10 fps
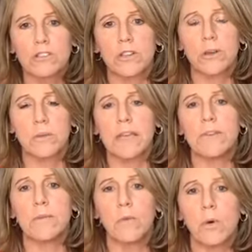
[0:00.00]
so they'll be
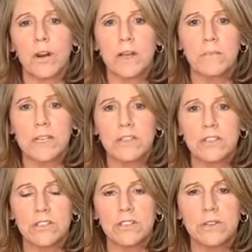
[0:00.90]
even more committed
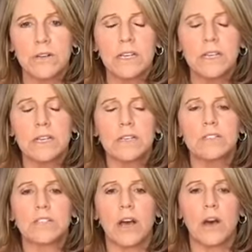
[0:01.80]
to you.
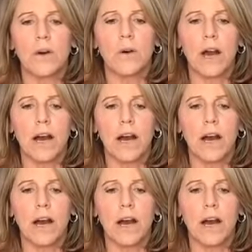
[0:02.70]
So,